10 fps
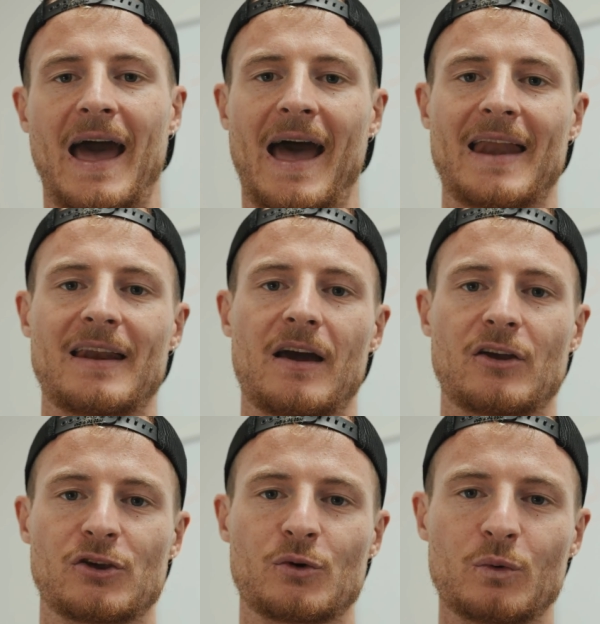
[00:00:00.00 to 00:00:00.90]

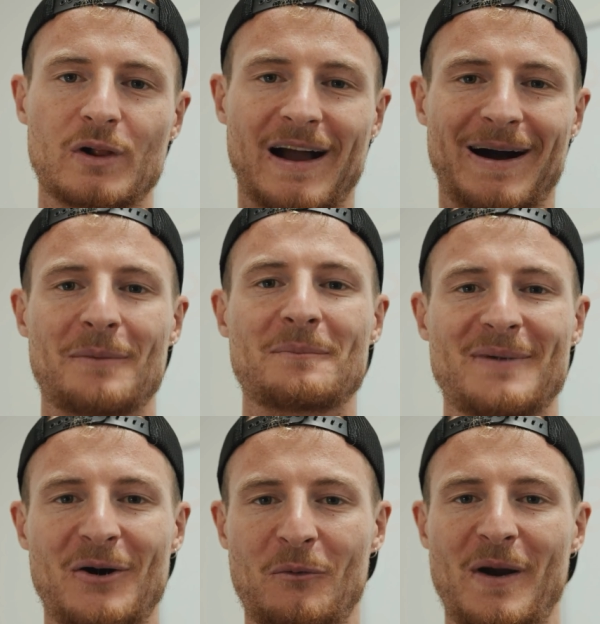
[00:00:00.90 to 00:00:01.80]
and you will
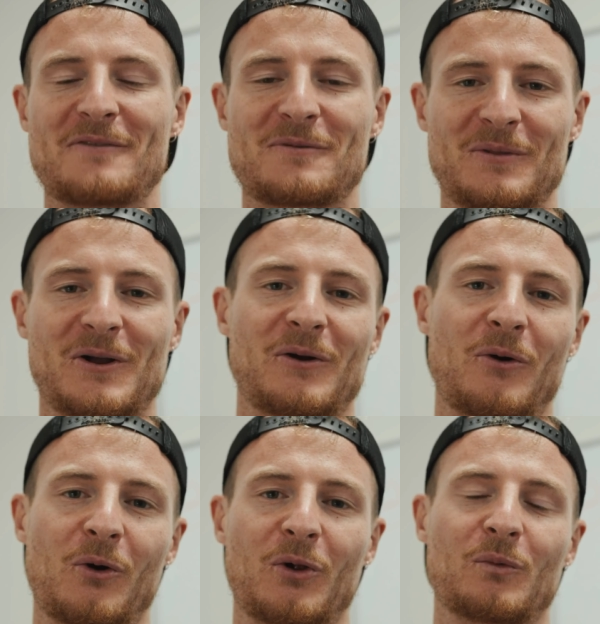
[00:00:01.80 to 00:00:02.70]
come away from the
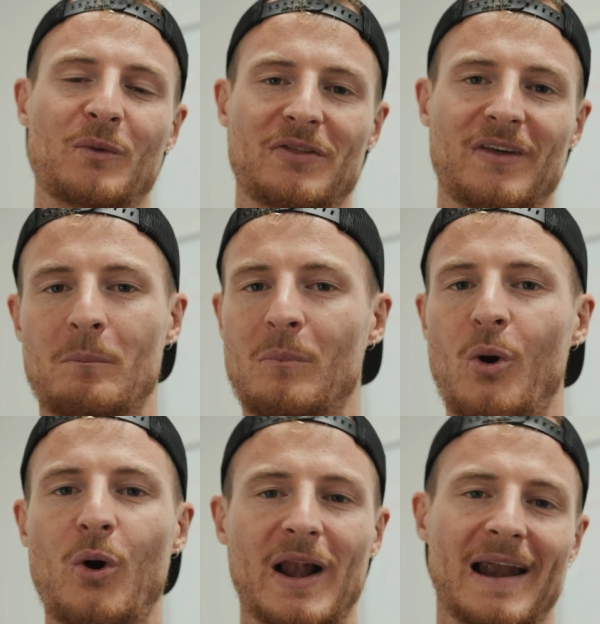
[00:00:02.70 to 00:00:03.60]
call with
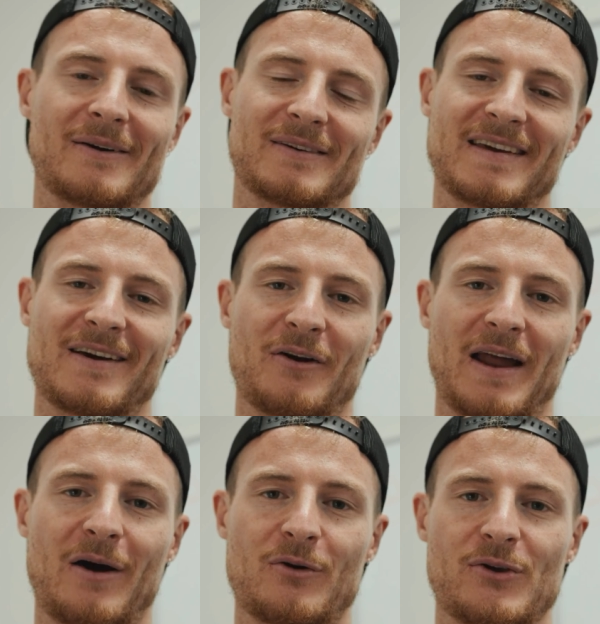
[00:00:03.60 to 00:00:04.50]
more clarity on
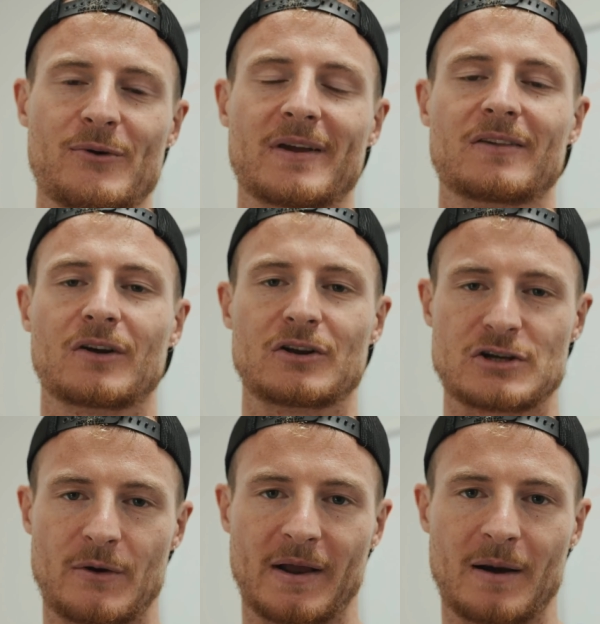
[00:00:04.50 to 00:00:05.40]
how you can start
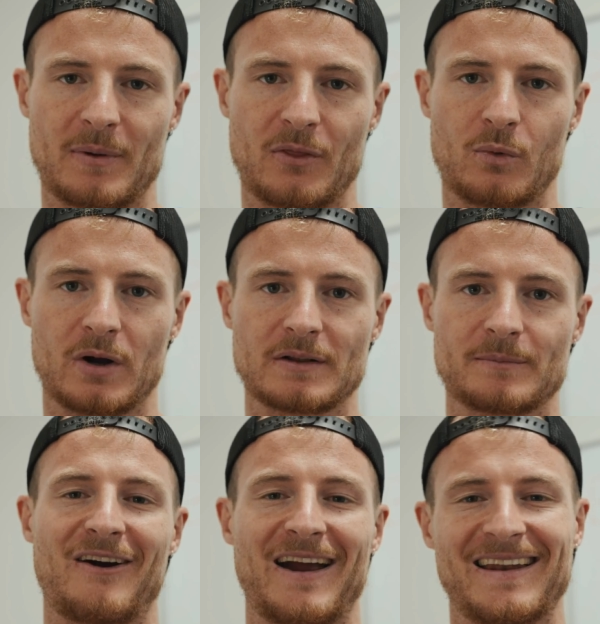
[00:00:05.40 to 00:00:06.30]
showing up in the world.
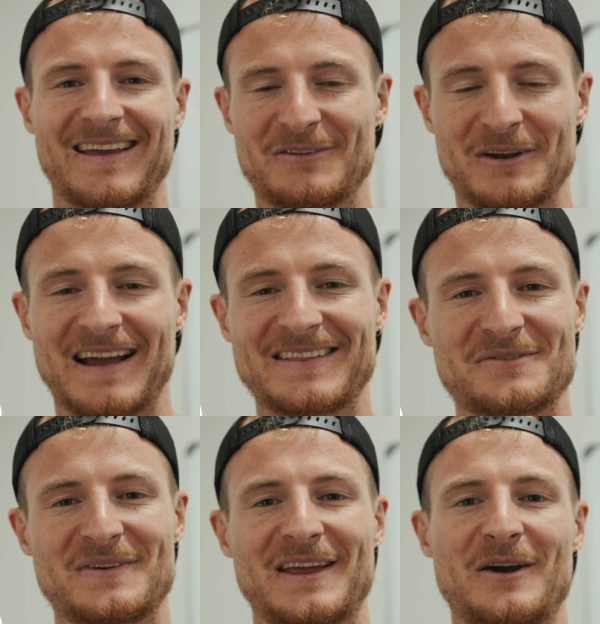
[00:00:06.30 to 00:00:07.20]
All right, if you like
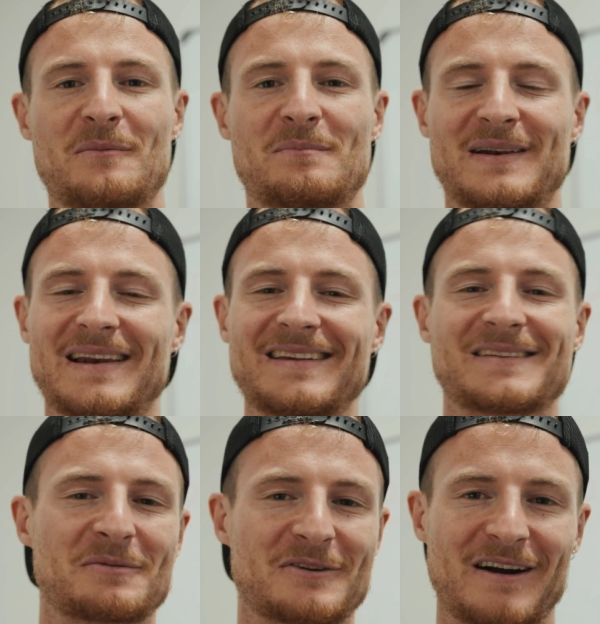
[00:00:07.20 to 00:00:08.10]
this video,
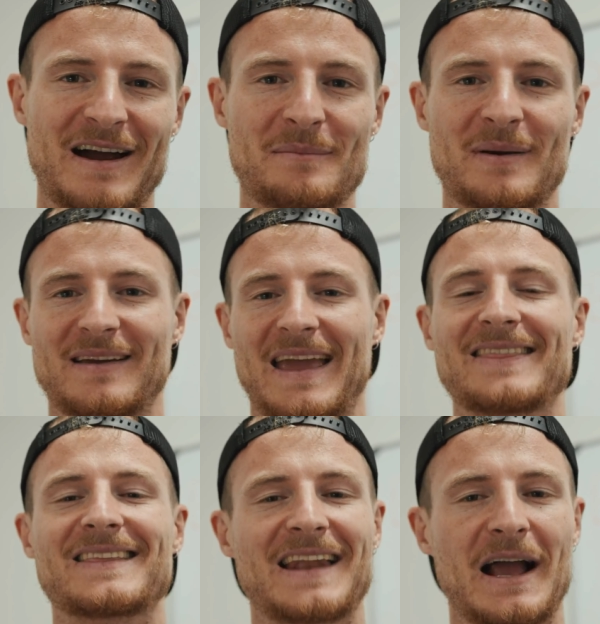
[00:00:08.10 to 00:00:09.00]
please subscribe,
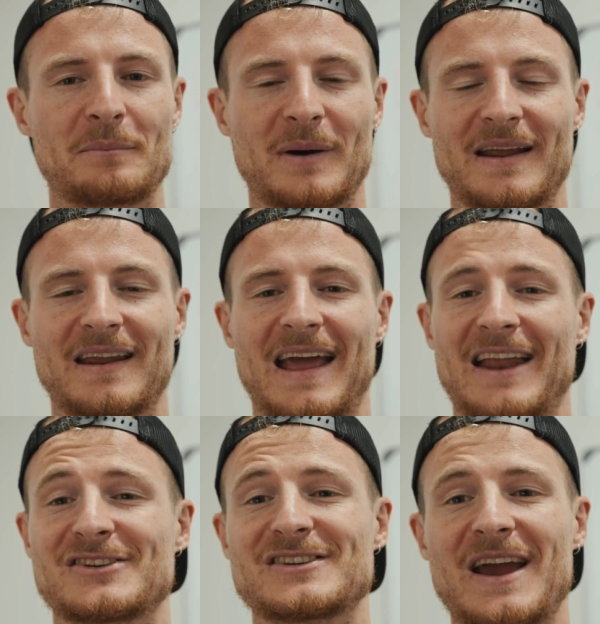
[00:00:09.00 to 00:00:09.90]
hit the like button,
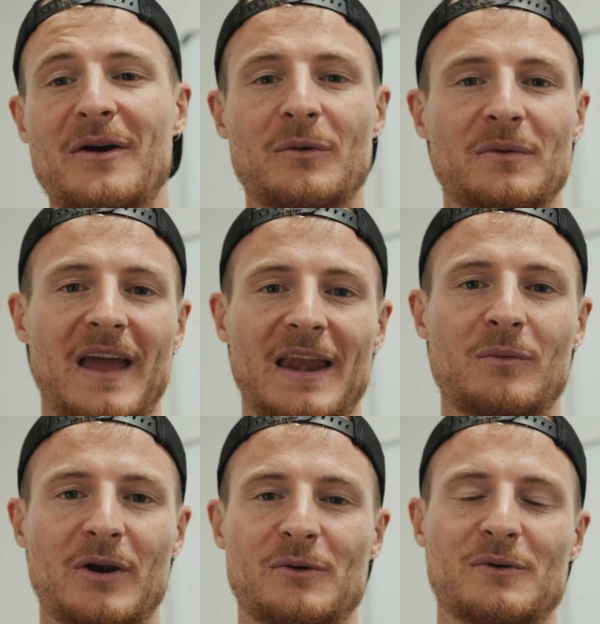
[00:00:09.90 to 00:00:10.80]
and share it with
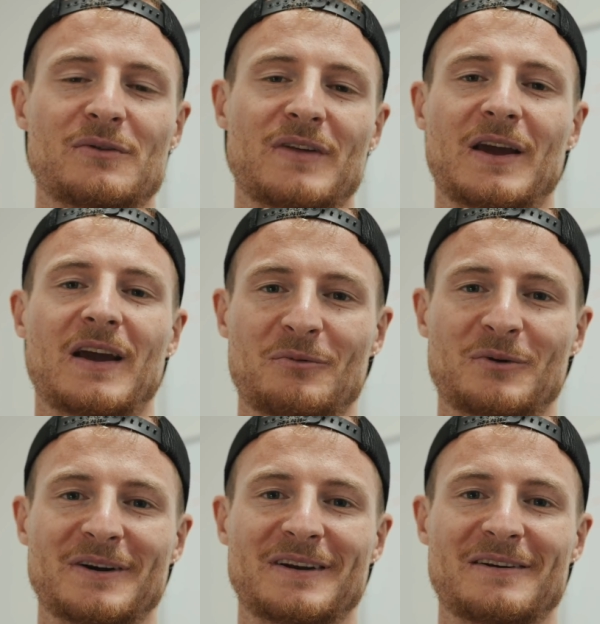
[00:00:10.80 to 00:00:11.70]
anyone who you think
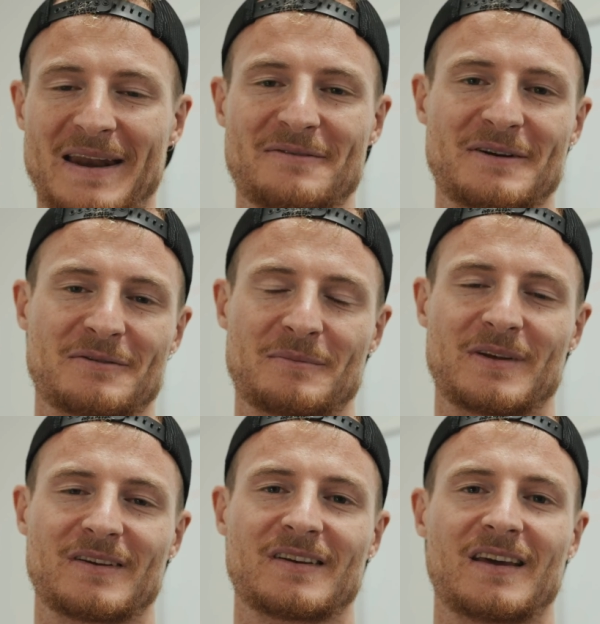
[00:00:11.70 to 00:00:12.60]
would benefit from
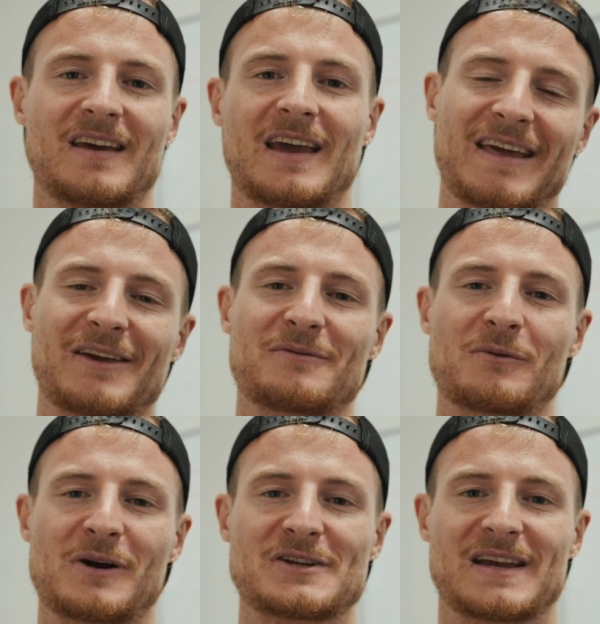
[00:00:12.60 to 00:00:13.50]
this. Thank you
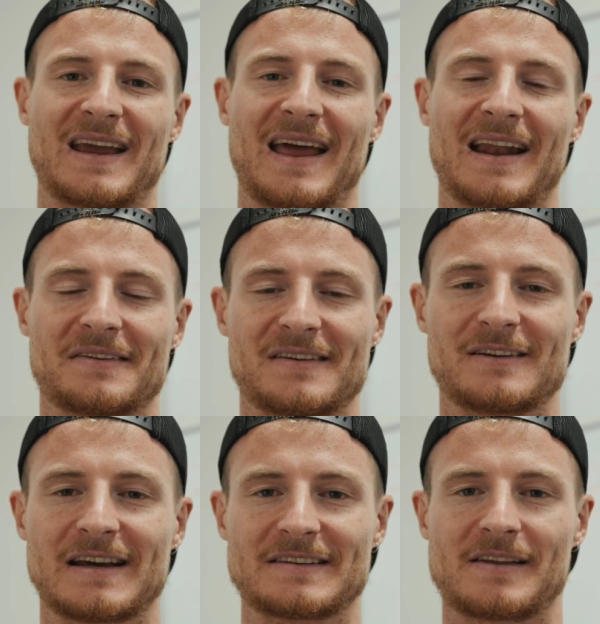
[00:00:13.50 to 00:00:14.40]
for watching, and I'll see
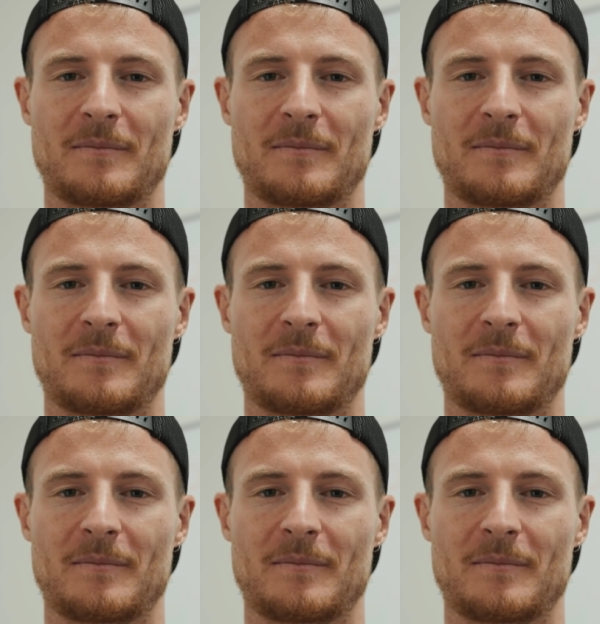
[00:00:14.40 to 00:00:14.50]
you next